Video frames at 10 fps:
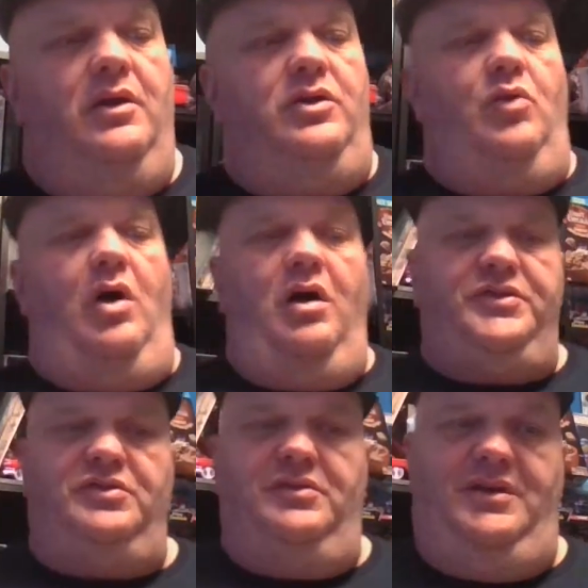You
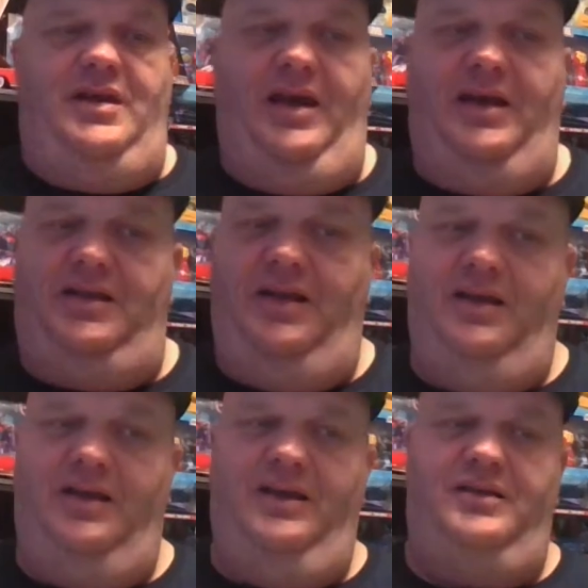also get
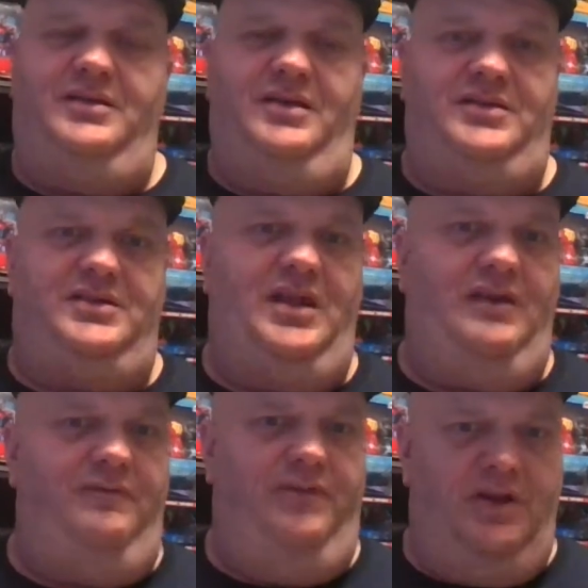to
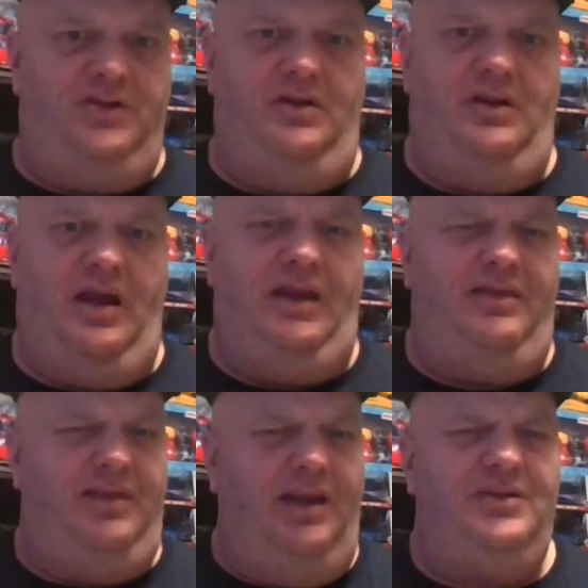see Vision, I
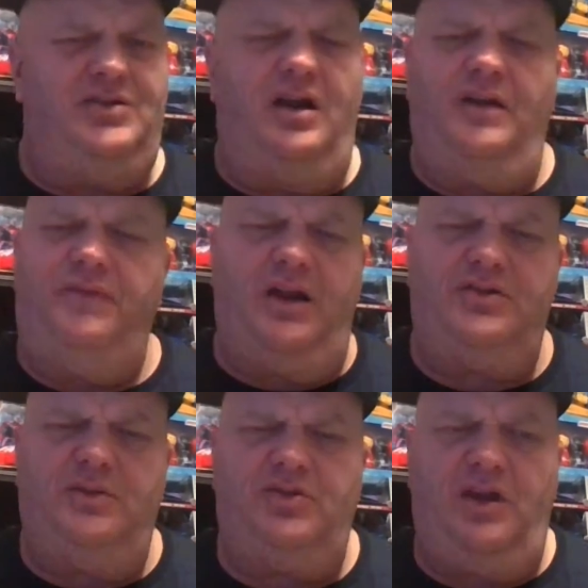think, starting to figure
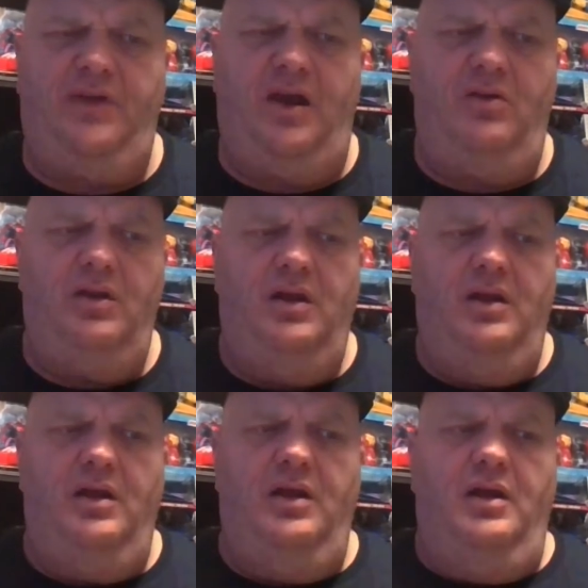some stuff out,
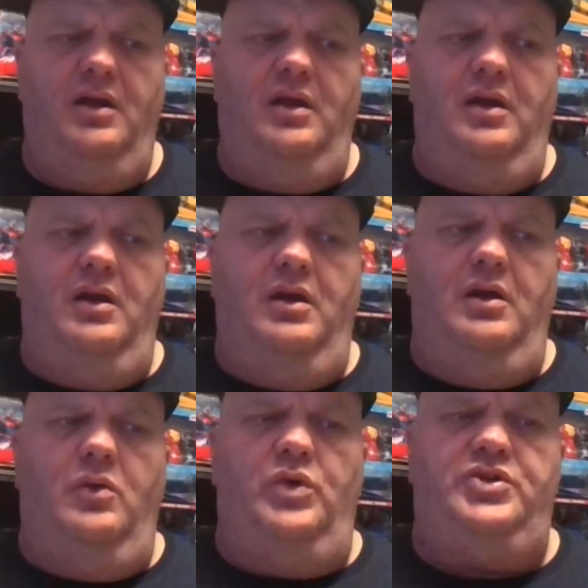
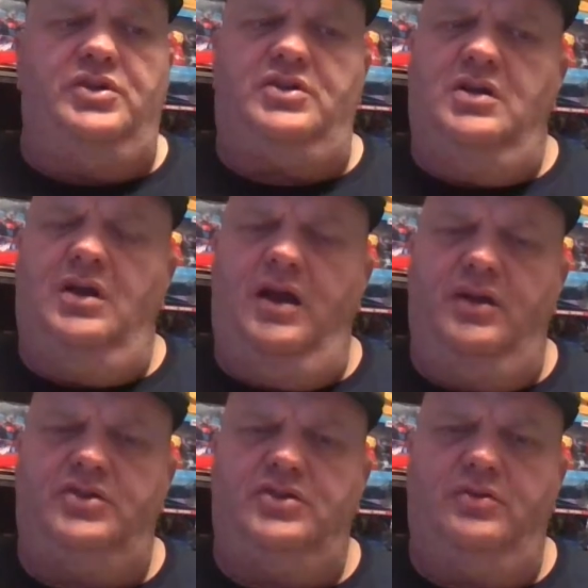which is
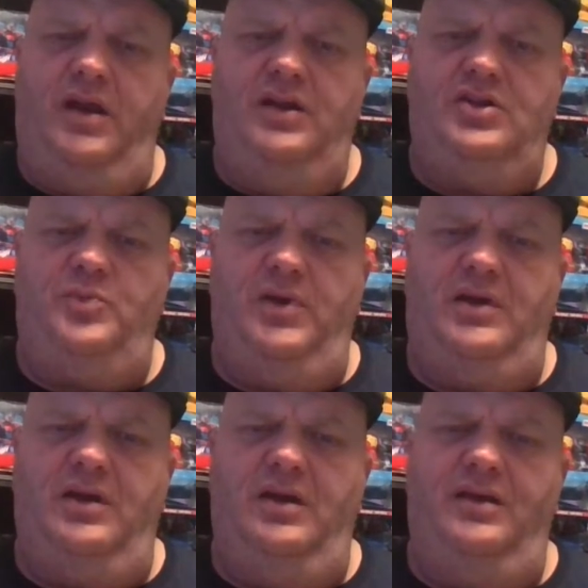kind of strange
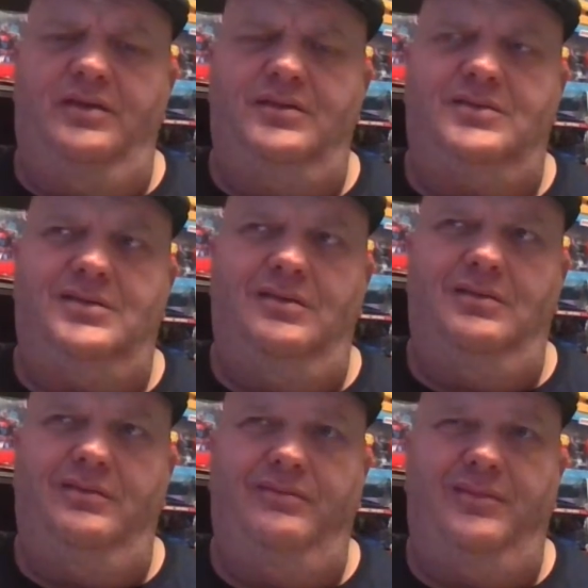because
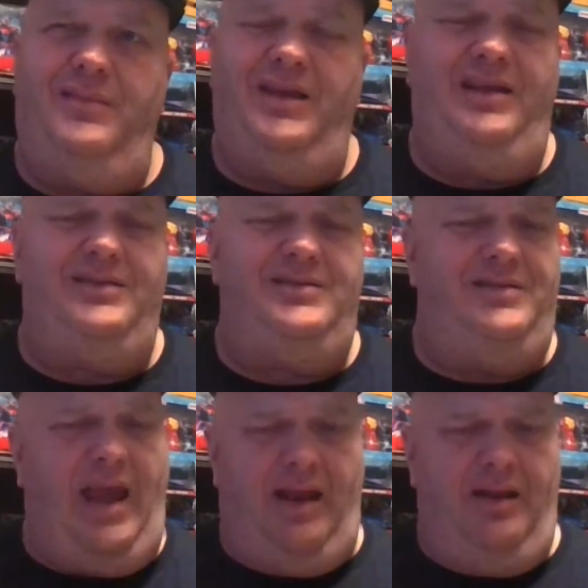he's
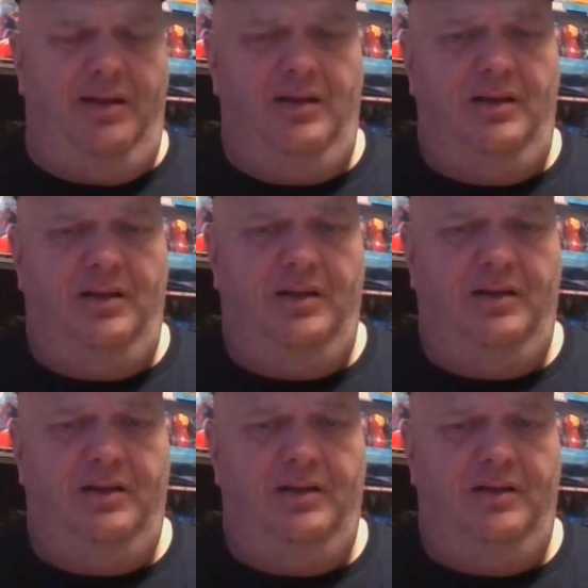dead.
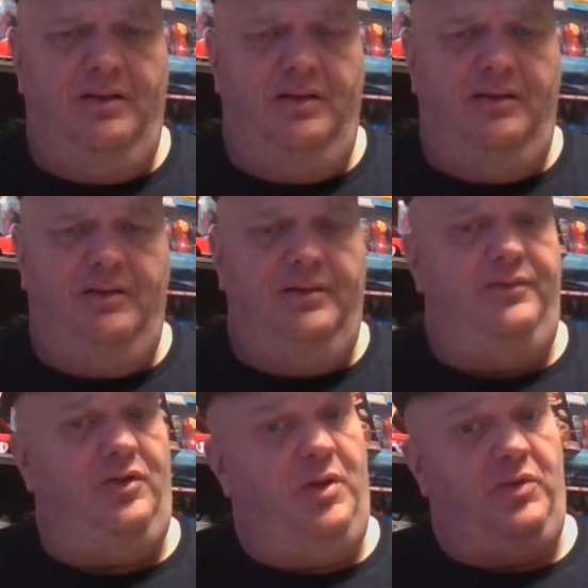
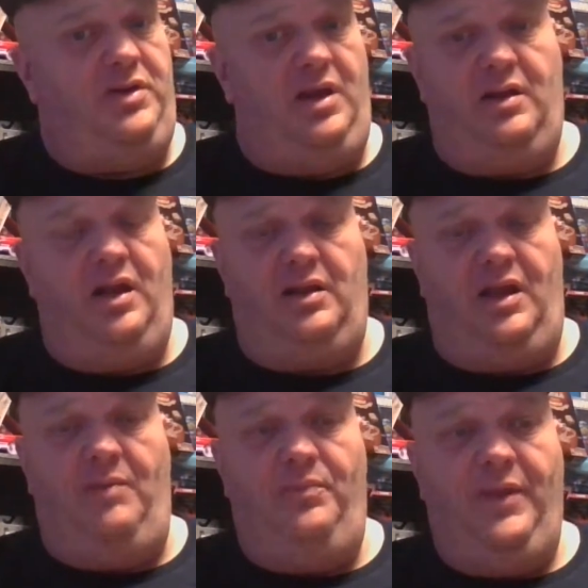If you remember at the end of
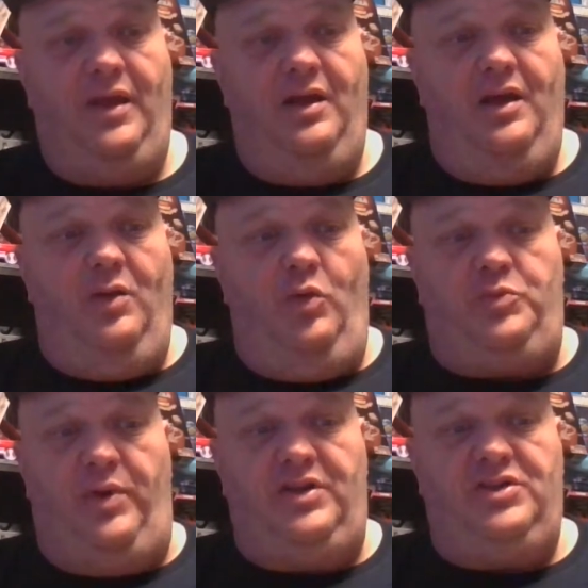Endgame,
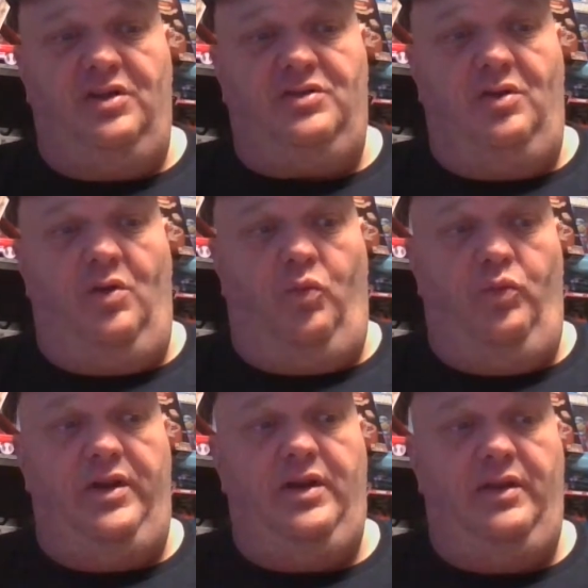which brings you to
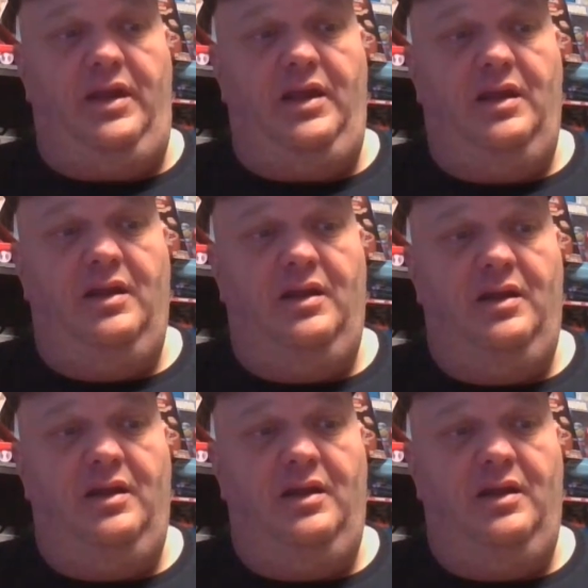a really,